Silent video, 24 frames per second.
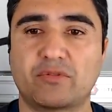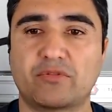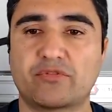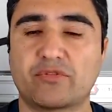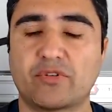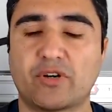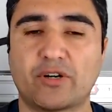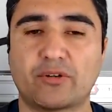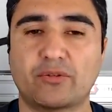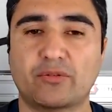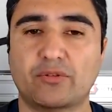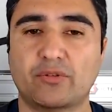
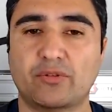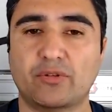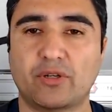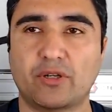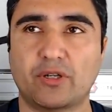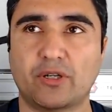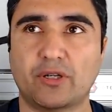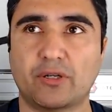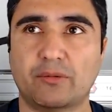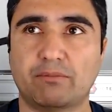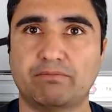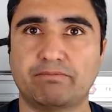try
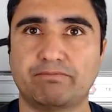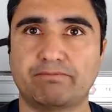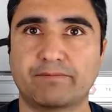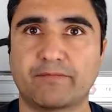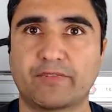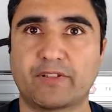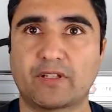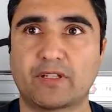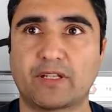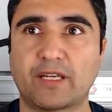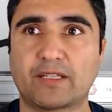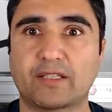to
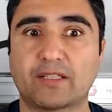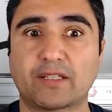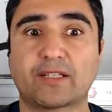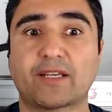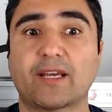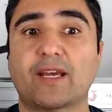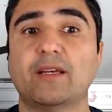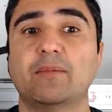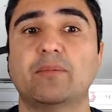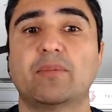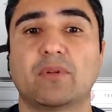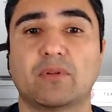get the
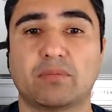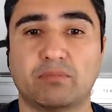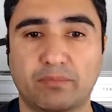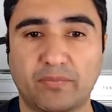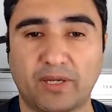cable.